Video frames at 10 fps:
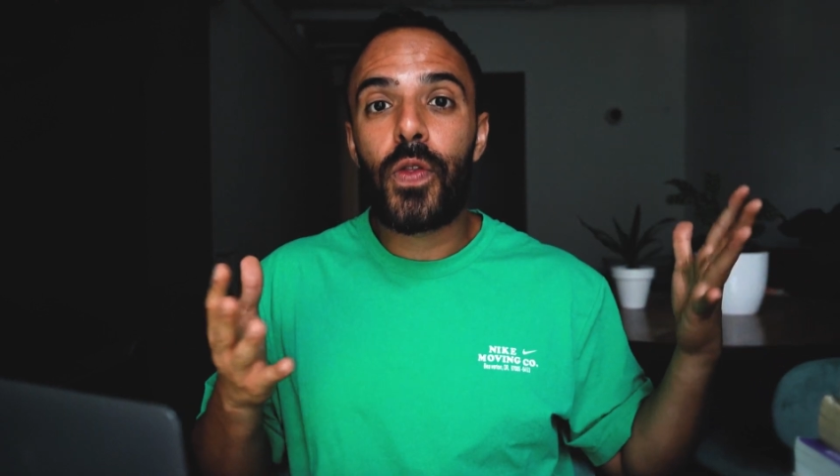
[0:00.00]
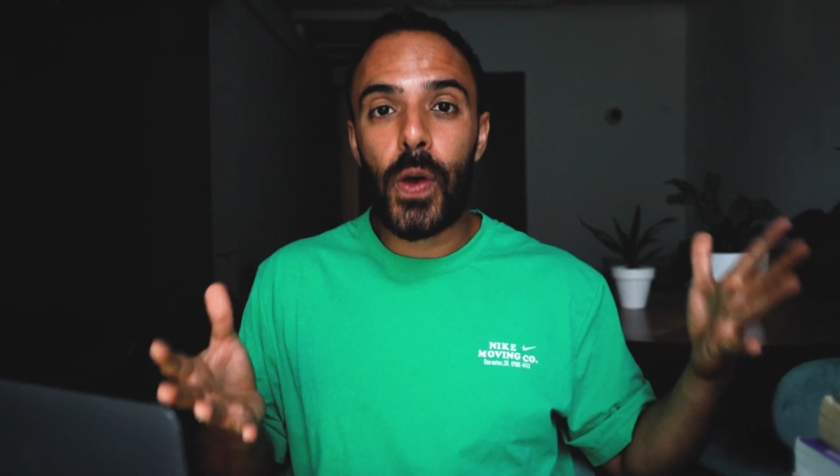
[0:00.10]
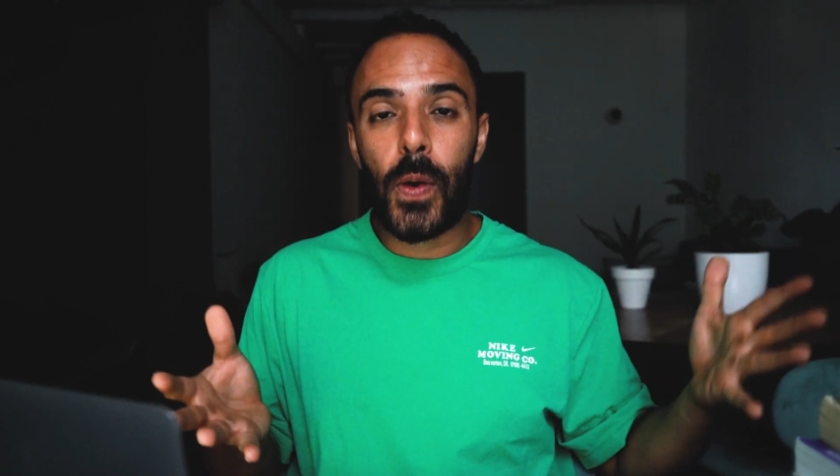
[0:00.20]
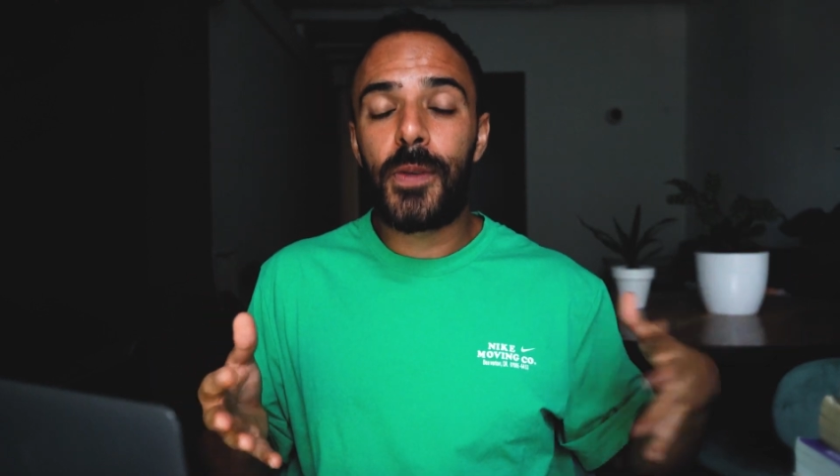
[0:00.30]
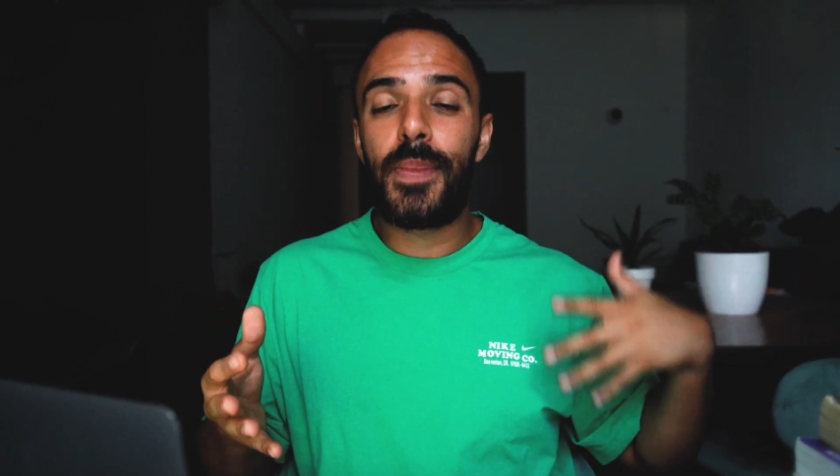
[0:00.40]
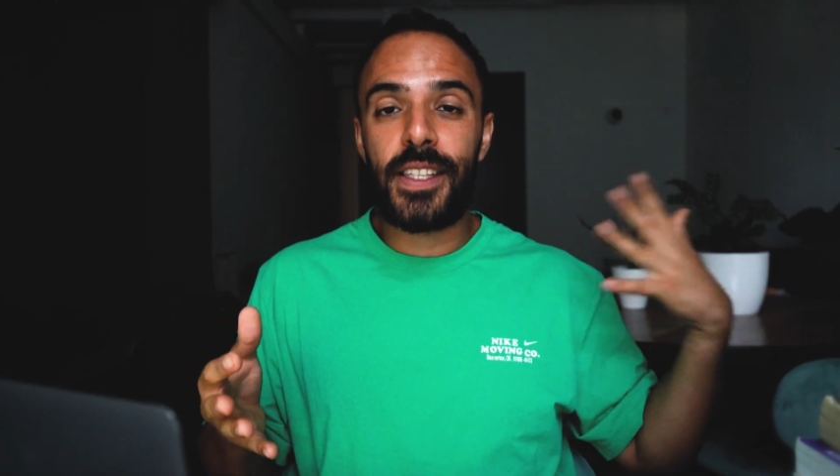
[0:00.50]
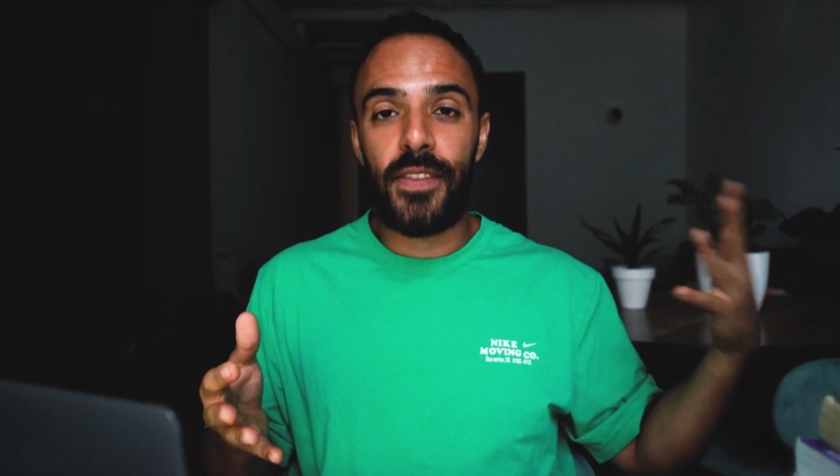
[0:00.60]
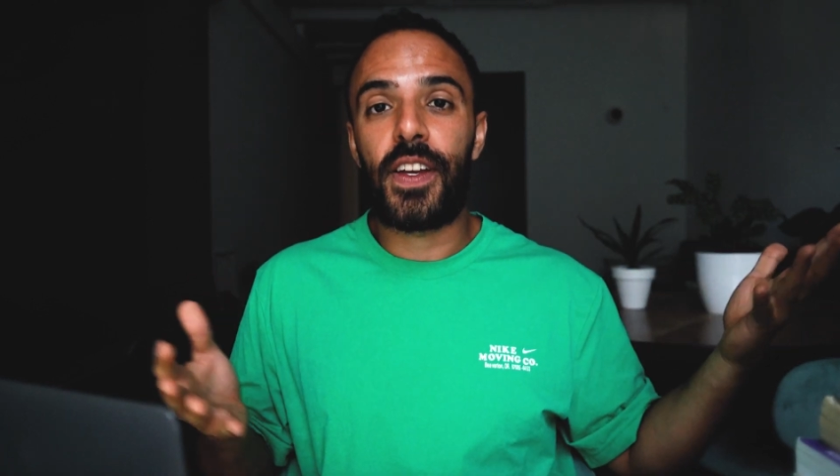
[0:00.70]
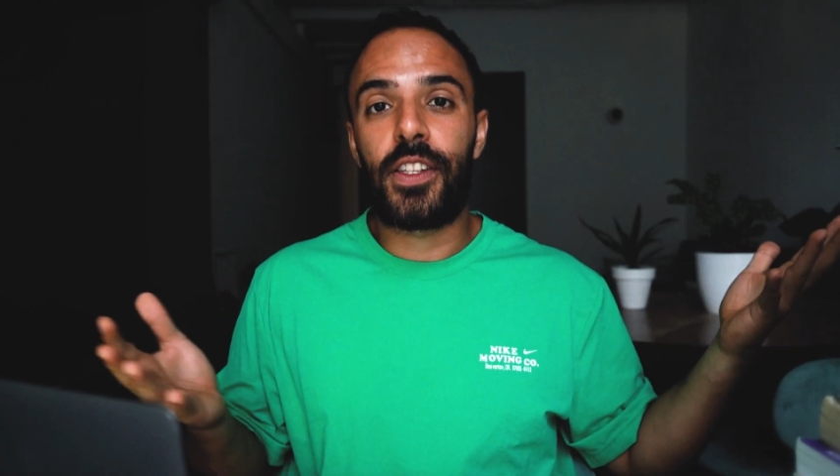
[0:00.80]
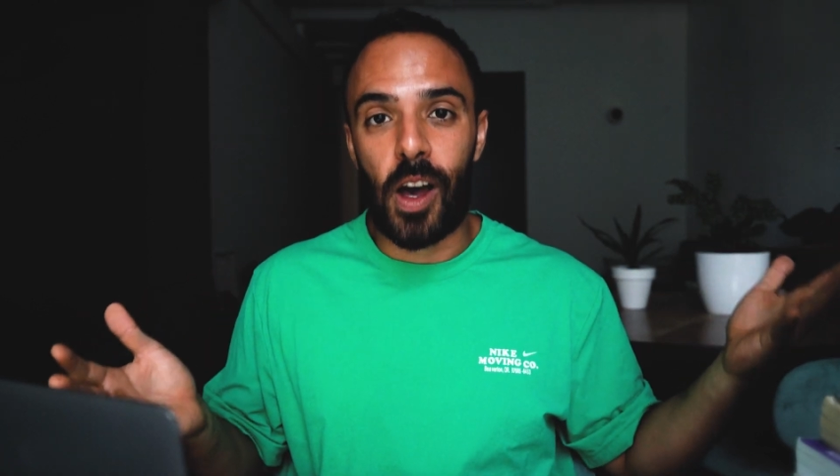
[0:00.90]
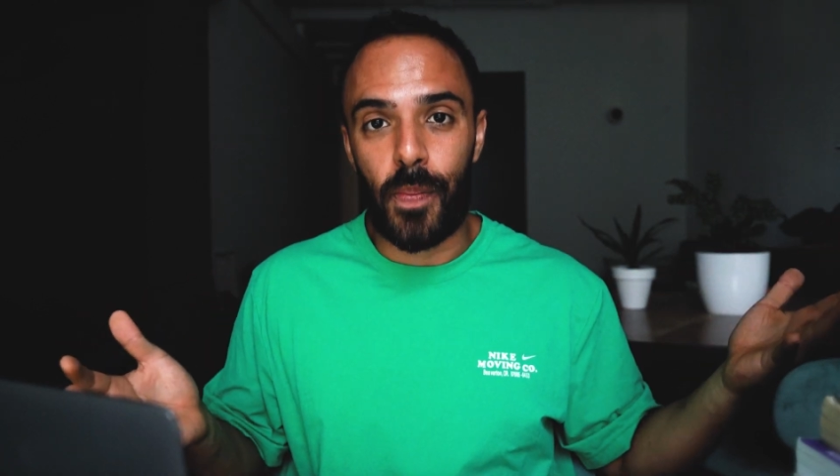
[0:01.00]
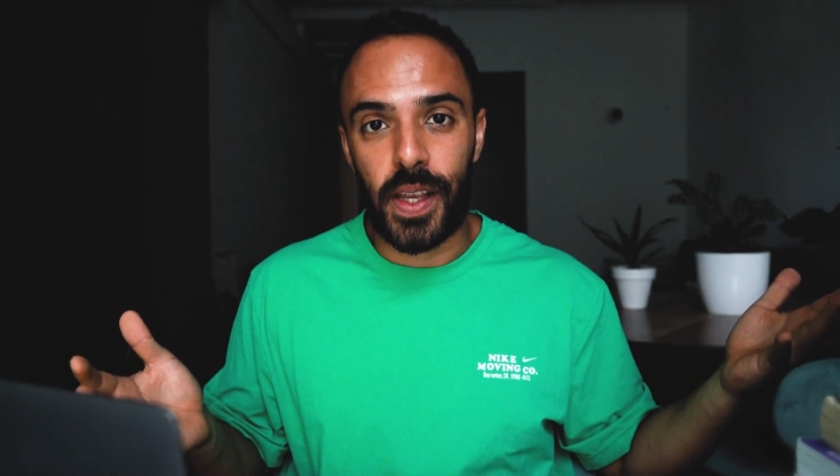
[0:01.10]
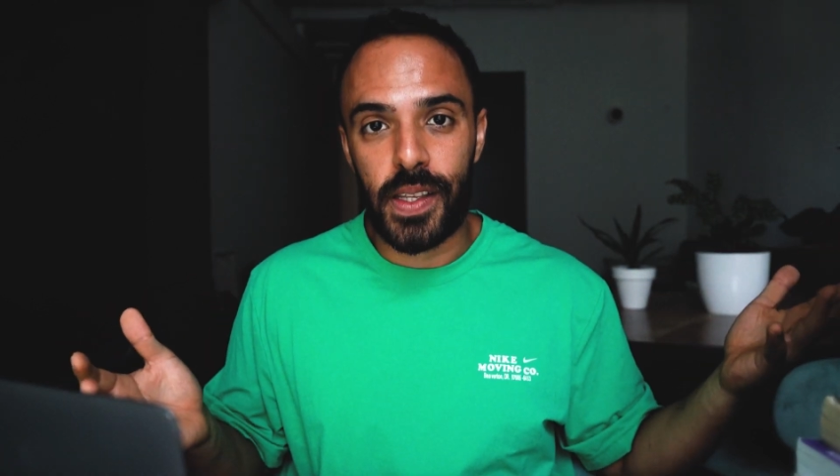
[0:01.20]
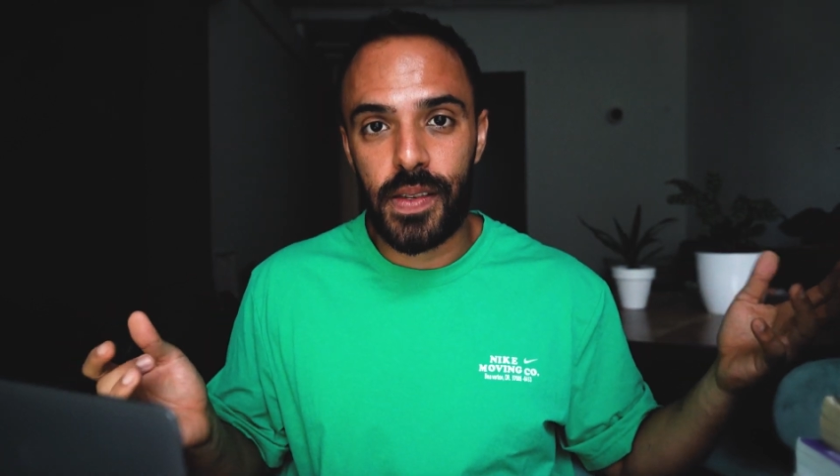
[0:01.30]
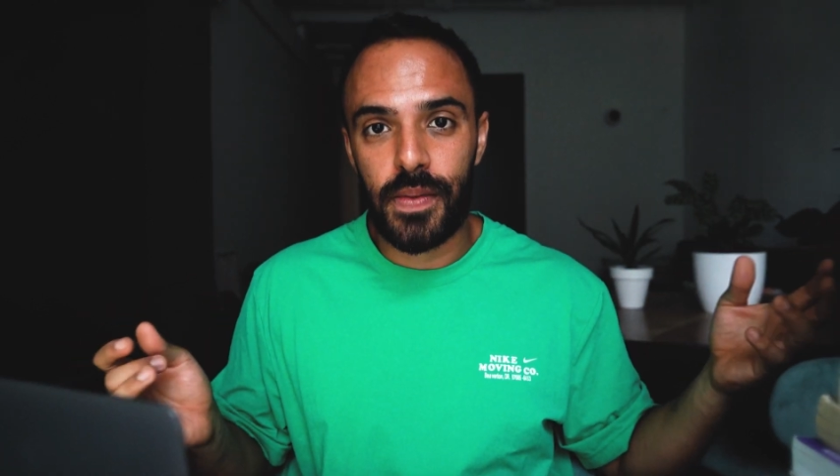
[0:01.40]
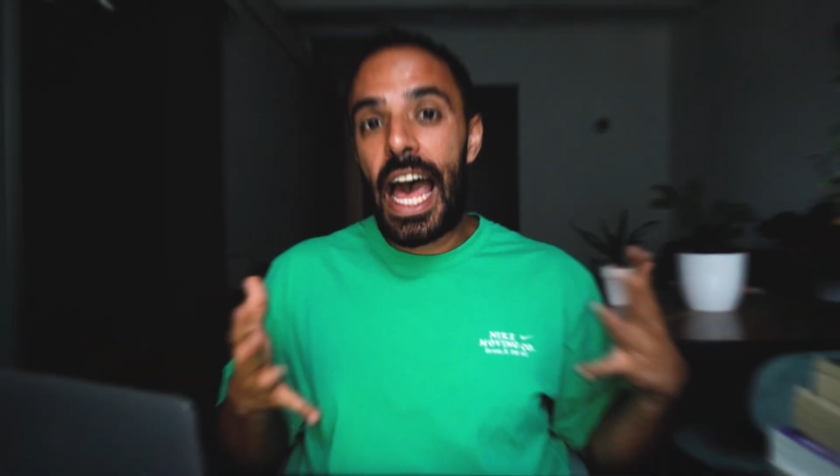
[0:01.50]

those specific topics.